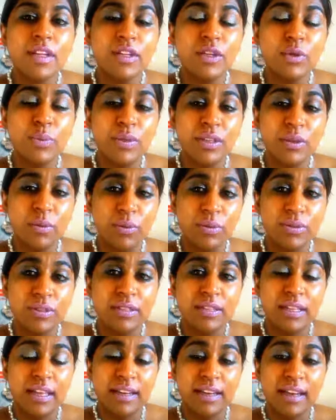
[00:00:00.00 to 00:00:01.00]
You would
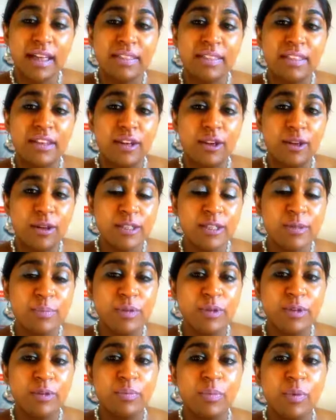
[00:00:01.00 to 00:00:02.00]
also then, at the last
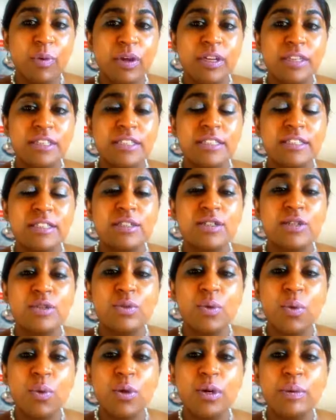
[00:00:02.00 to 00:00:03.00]
bullet point, is to
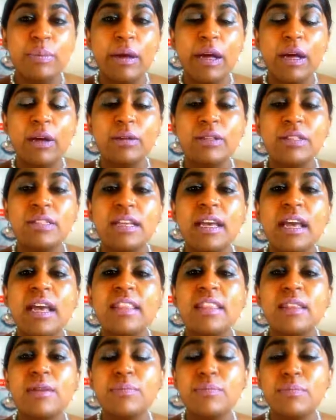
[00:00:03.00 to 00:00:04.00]
talk about
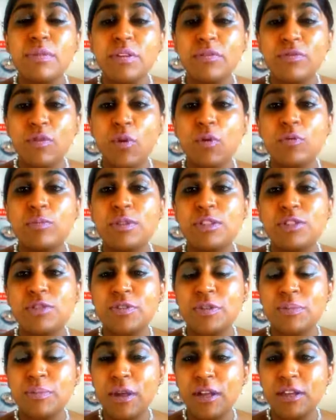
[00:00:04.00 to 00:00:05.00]
the involvement
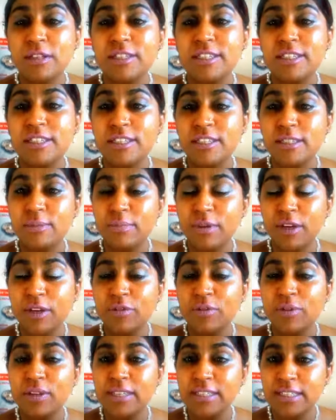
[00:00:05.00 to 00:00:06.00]
of the
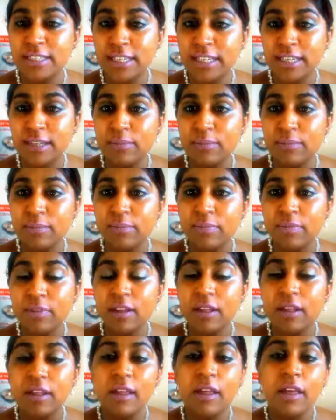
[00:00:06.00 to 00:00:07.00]
multidisciplinary team.
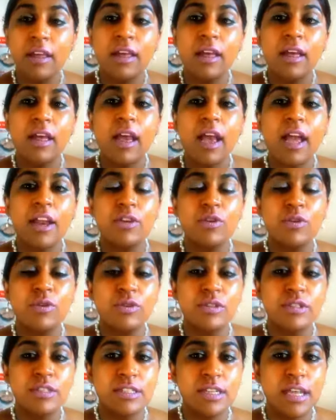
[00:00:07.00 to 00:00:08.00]
And you
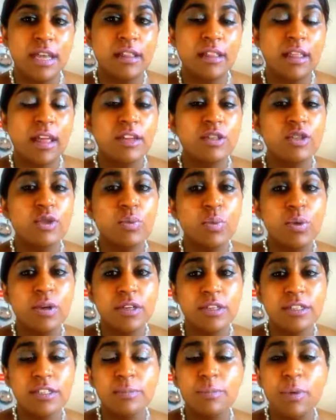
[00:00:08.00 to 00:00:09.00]
could say that you
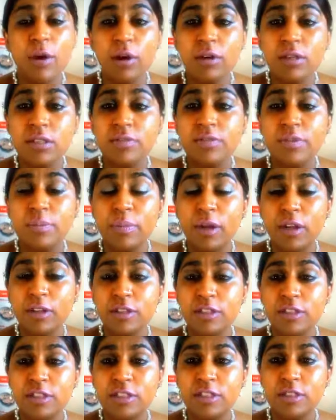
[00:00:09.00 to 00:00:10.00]
work as part of a
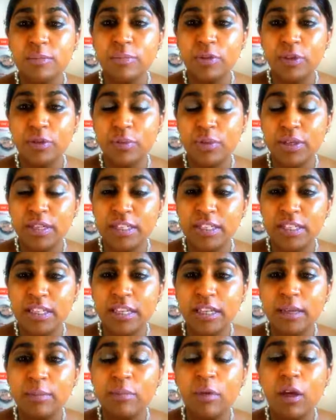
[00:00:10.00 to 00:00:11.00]
multidisciplinary
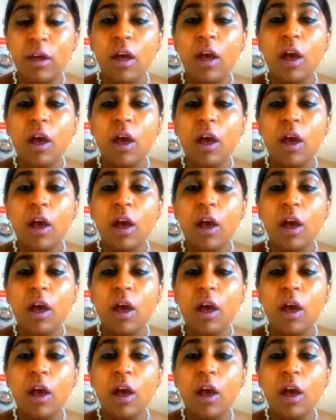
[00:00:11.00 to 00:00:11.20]
team,